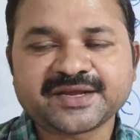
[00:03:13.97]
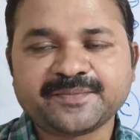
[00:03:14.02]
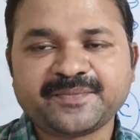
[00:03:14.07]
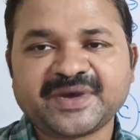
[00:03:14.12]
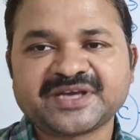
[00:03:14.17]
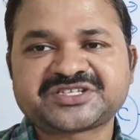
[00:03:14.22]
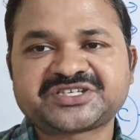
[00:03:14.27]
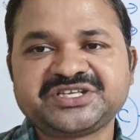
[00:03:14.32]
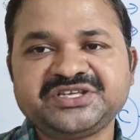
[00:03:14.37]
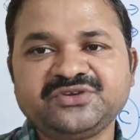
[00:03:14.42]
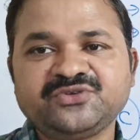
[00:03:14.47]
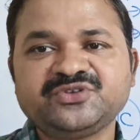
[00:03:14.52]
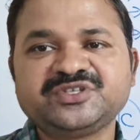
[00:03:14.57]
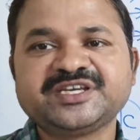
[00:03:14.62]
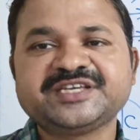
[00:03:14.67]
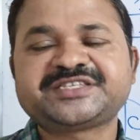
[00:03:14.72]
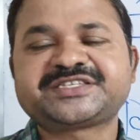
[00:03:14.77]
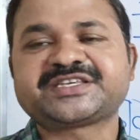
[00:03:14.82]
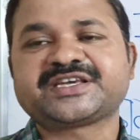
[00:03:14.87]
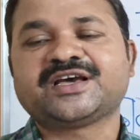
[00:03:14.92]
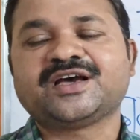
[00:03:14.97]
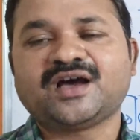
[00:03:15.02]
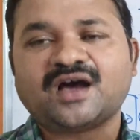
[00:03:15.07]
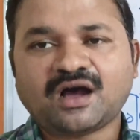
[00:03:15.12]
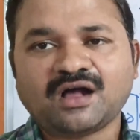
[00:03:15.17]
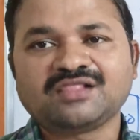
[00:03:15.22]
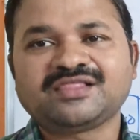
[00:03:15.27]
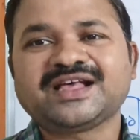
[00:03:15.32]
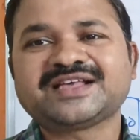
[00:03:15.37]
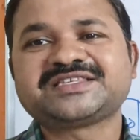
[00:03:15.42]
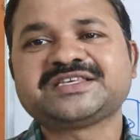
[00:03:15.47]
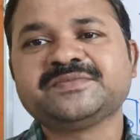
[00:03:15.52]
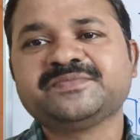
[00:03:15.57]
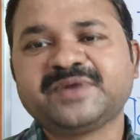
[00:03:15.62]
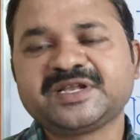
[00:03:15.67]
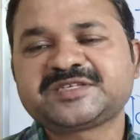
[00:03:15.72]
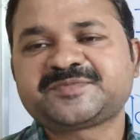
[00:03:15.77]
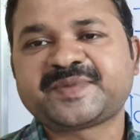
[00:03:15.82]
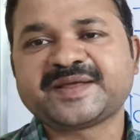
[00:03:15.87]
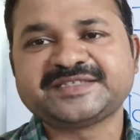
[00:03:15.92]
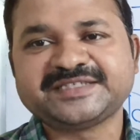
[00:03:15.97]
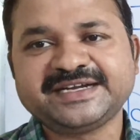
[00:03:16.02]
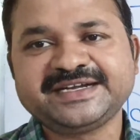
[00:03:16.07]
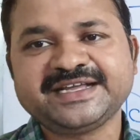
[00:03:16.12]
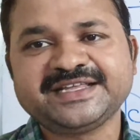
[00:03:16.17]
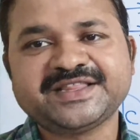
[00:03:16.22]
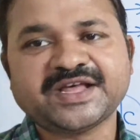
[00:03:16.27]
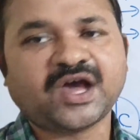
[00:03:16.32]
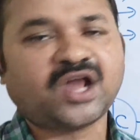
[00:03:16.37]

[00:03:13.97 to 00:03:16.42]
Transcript: must uses all the symbols present in the